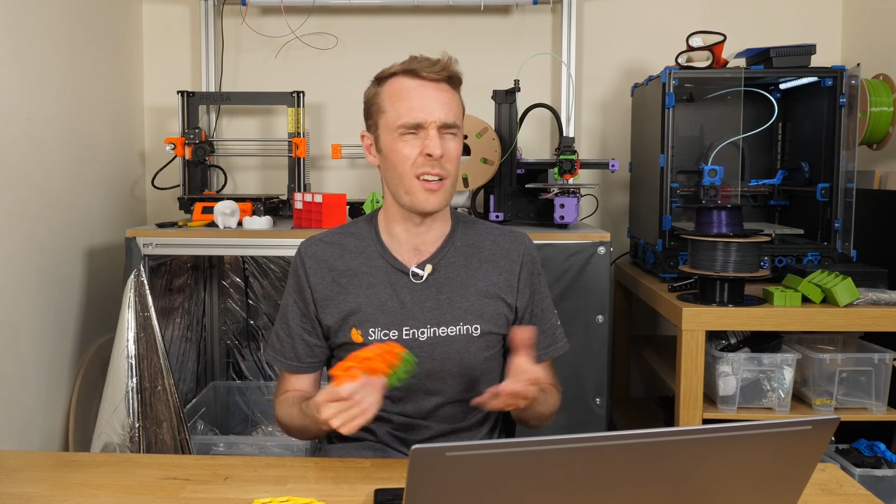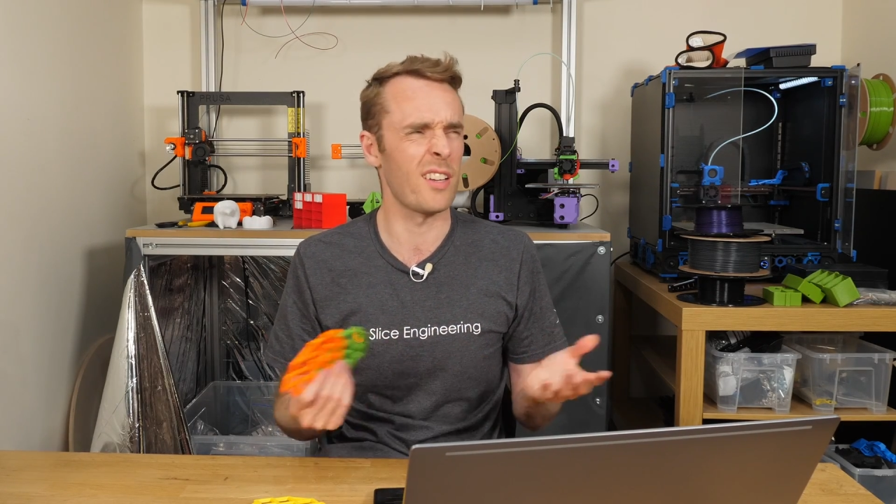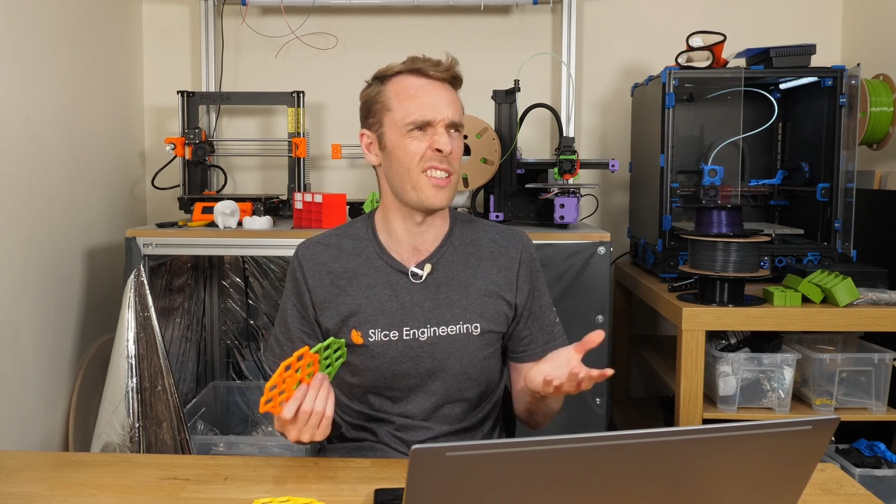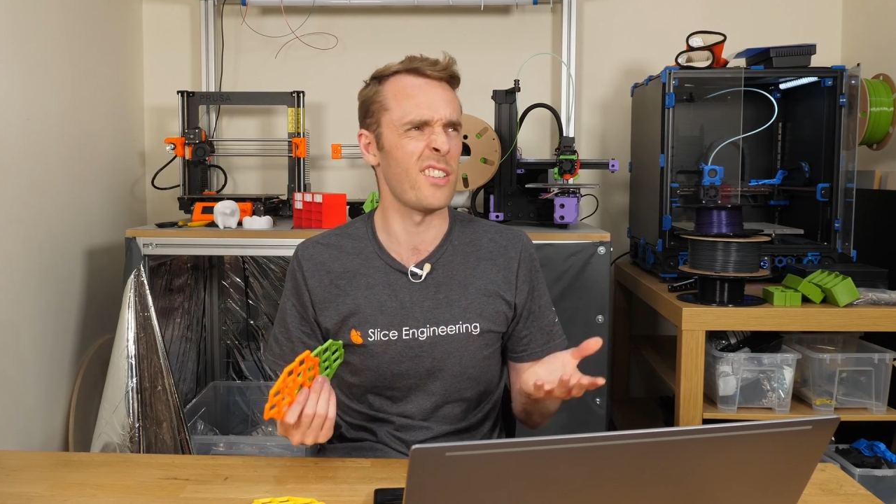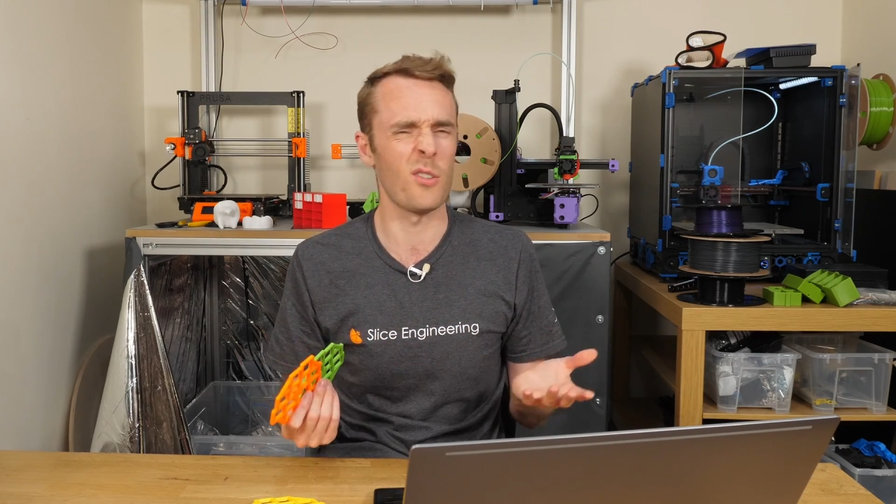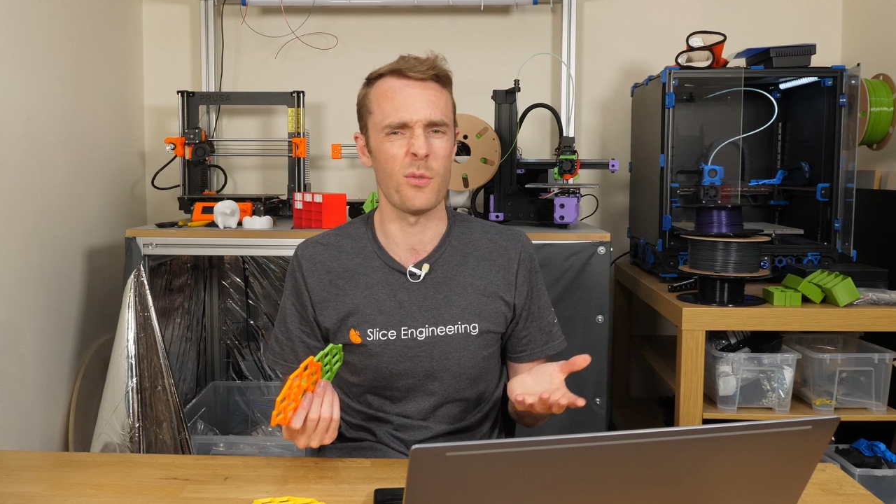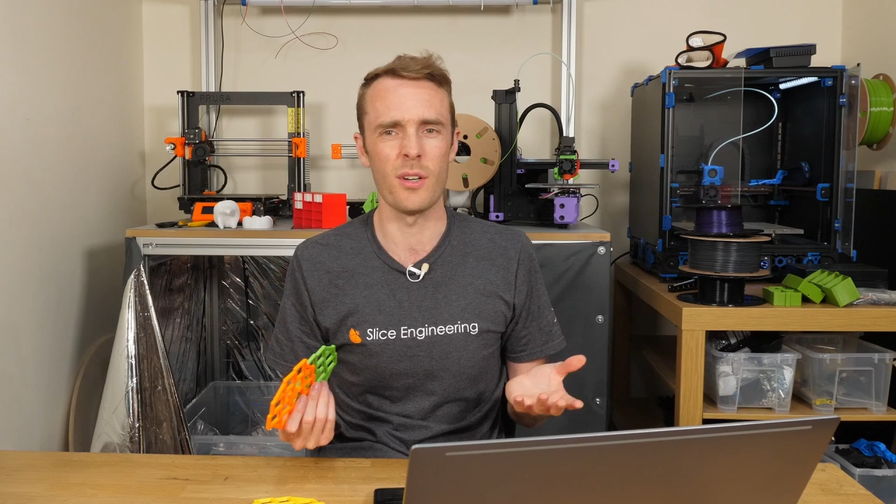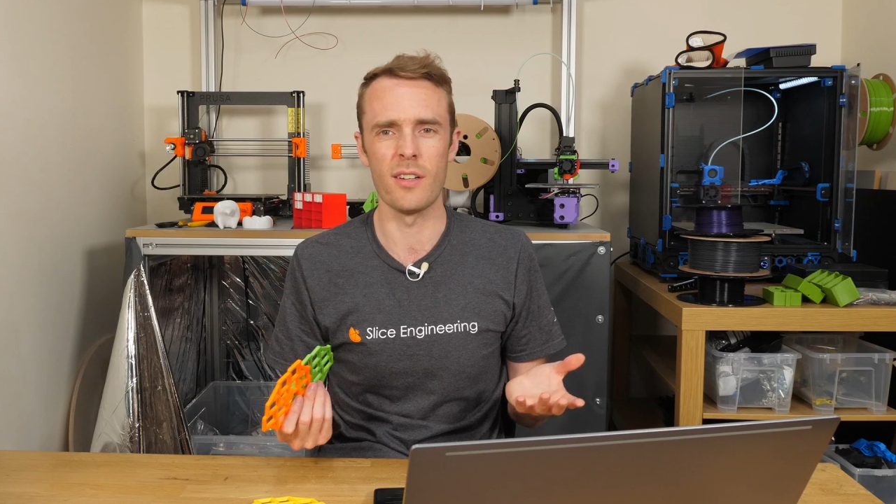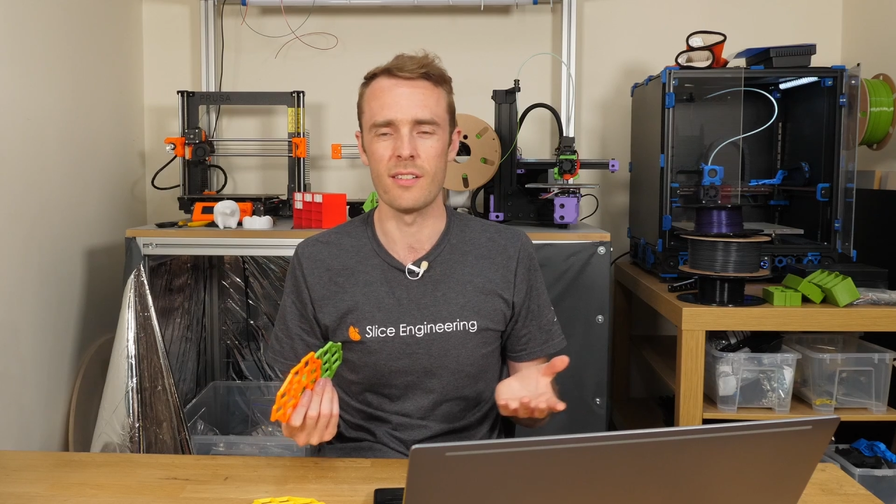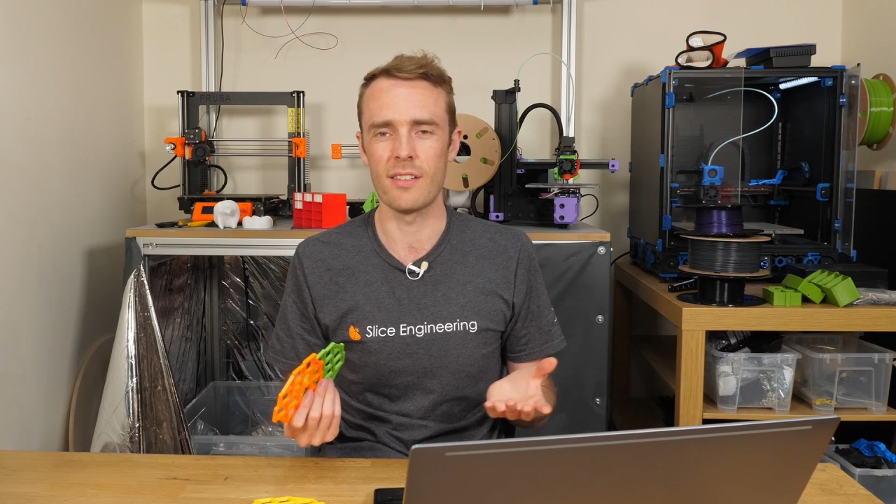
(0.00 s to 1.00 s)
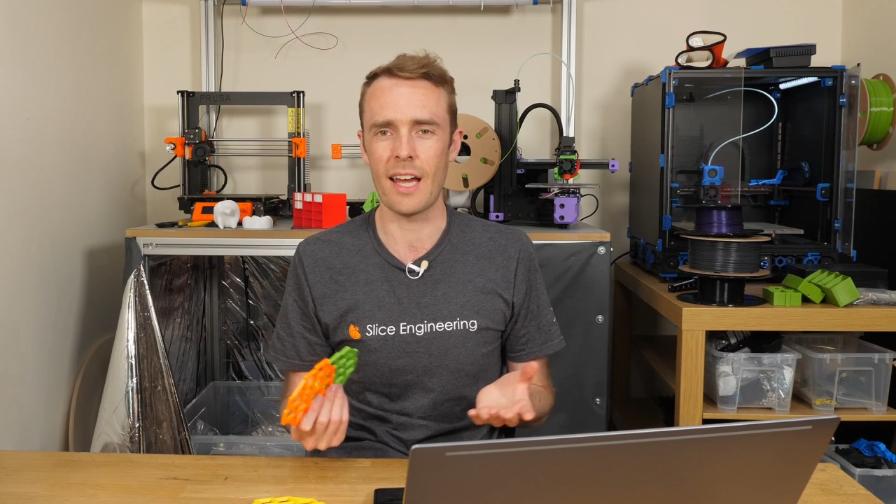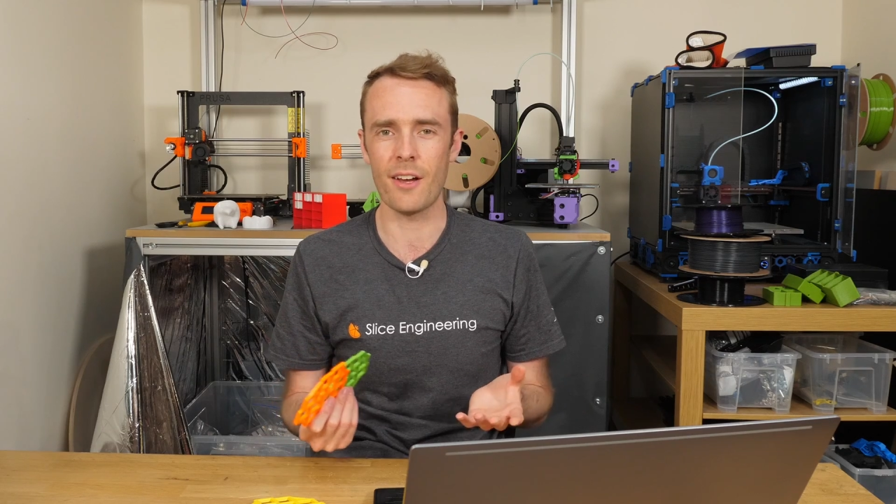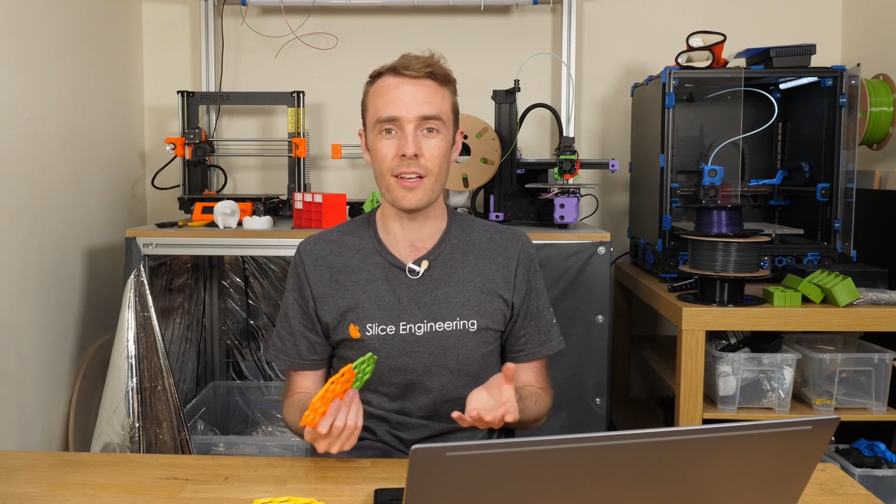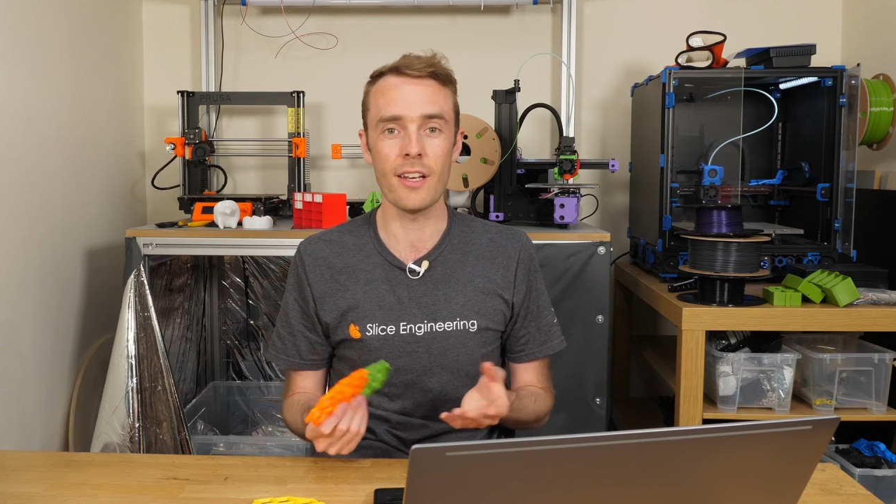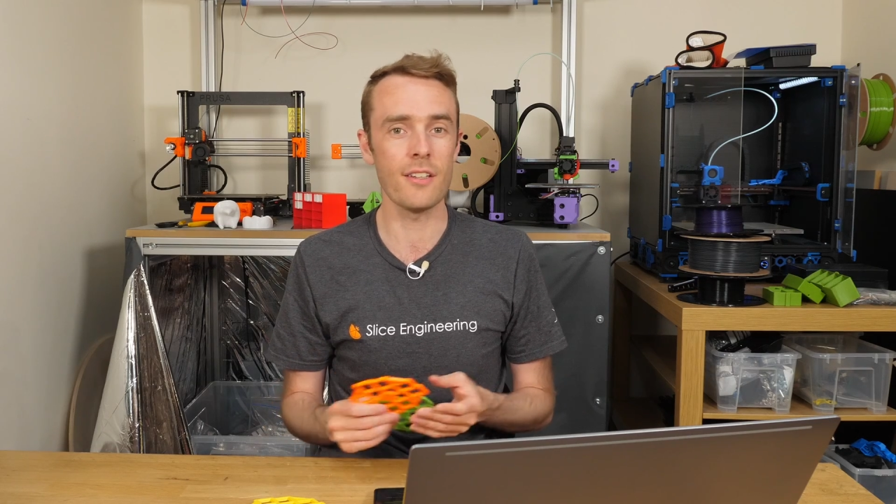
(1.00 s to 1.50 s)
I say software
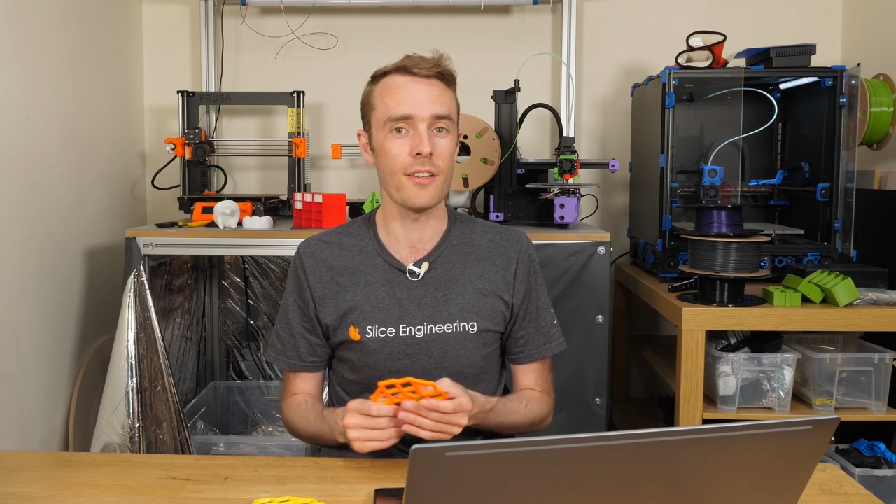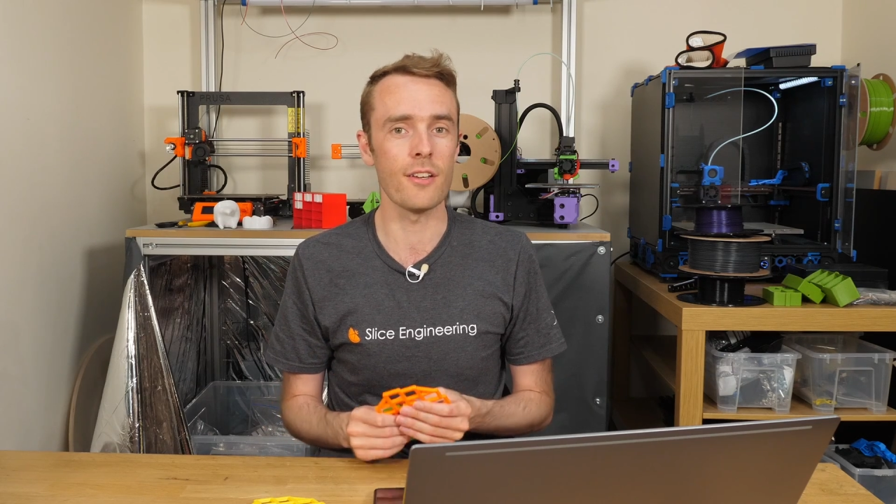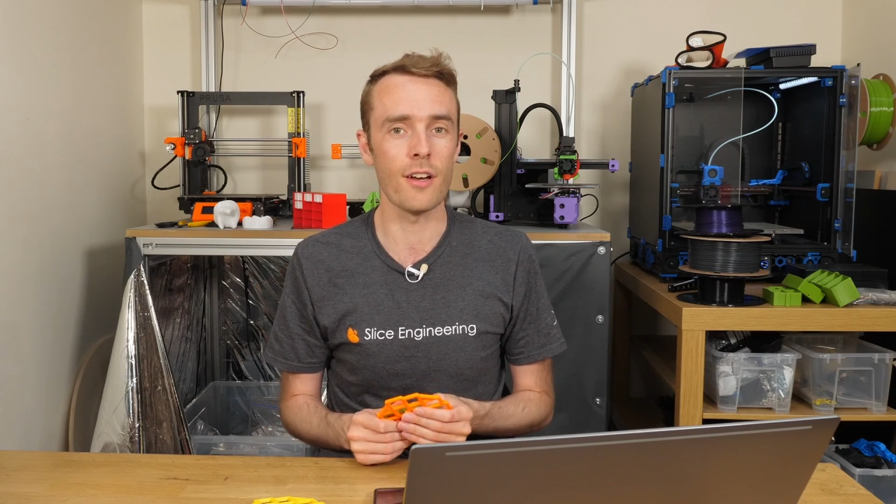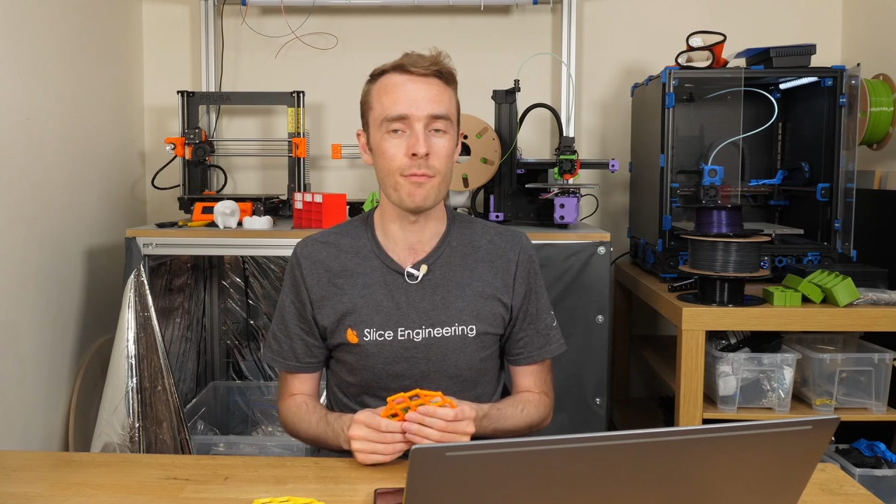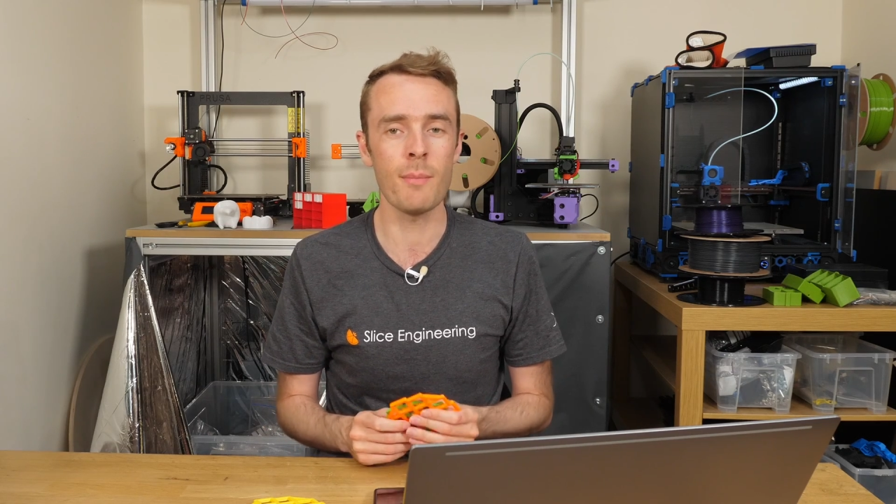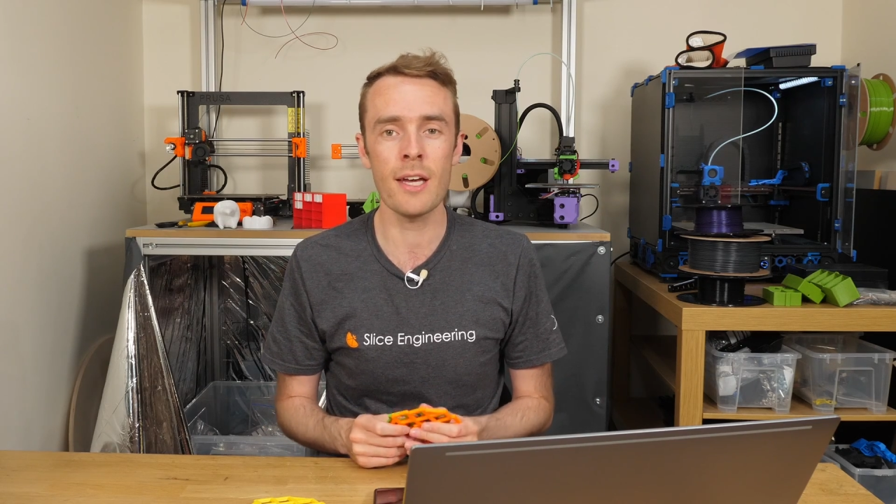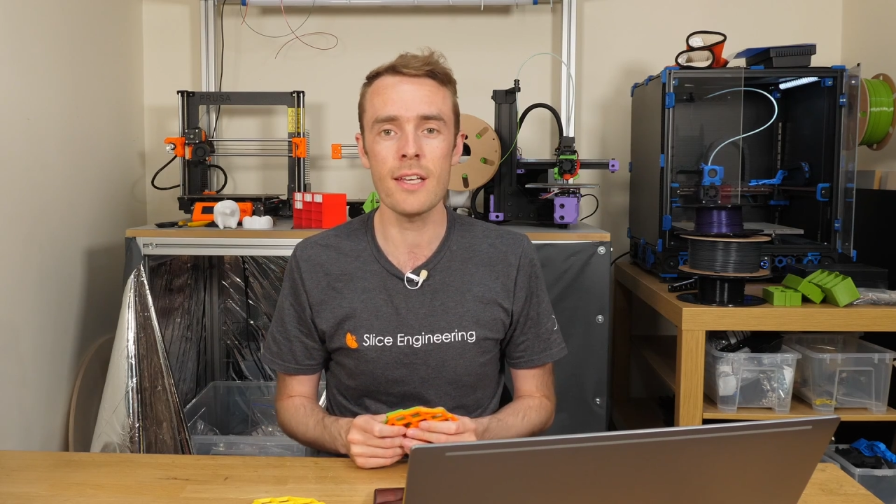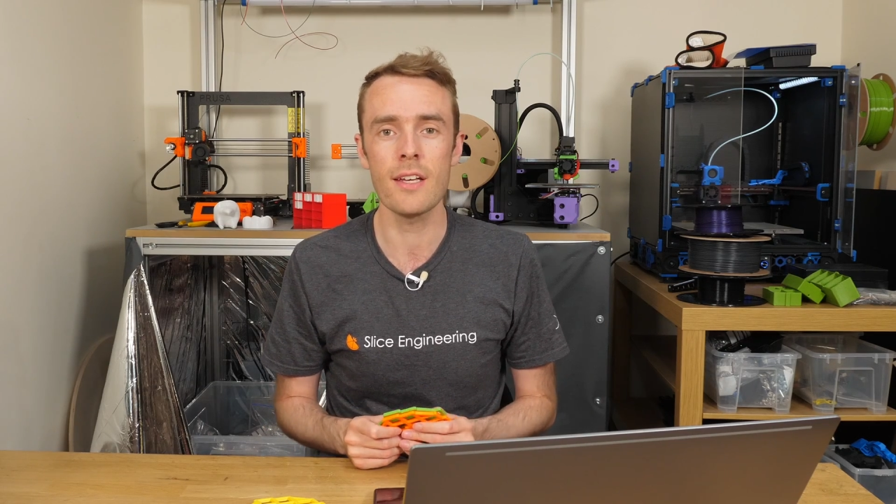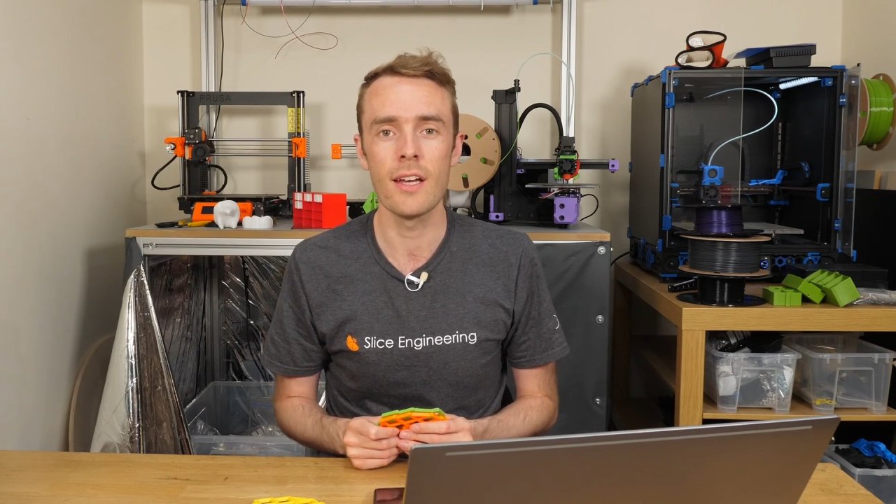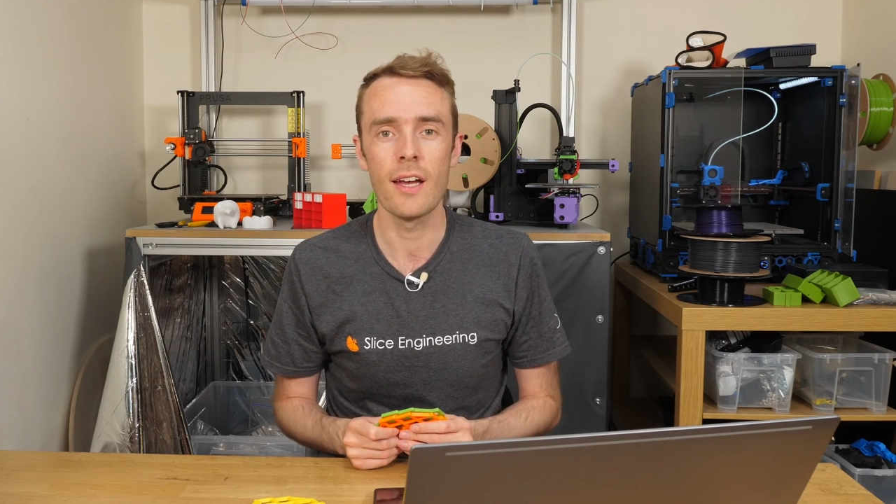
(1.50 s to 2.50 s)
calculator that I've made,